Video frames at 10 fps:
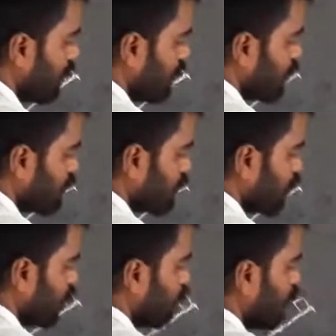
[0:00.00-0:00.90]

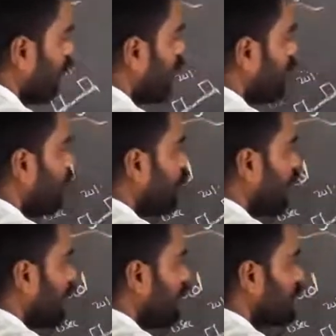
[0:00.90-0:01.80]
So if you
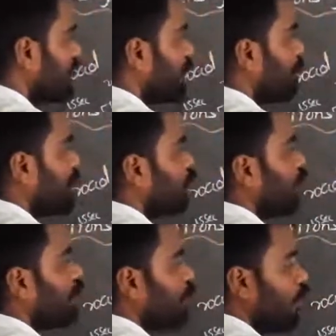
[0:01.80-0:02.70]
release a particular
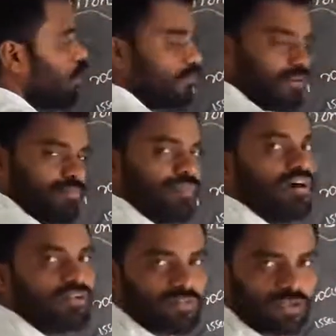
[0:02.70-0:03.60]
ball from on
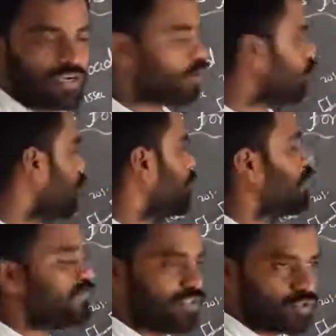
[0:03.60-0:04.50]
the top of the
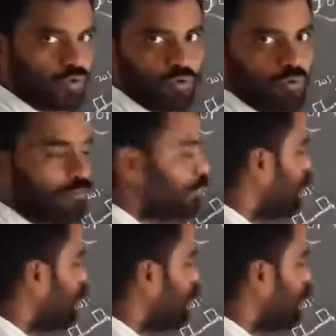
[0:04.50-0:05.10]
slope,